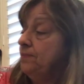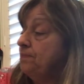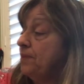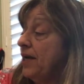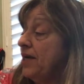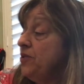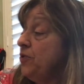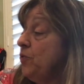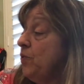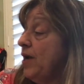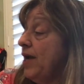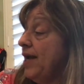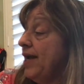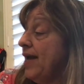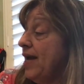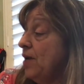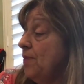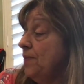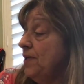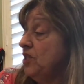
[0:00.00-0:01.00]
By the
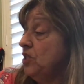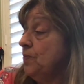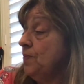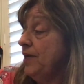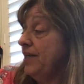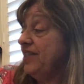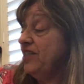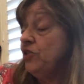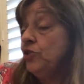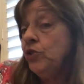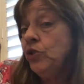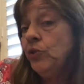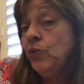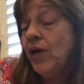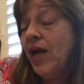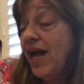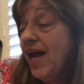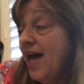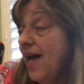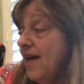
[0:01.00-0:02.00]
way, how much money do you
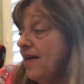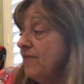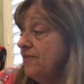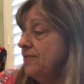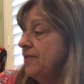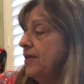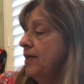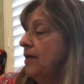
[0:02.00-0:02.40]
have?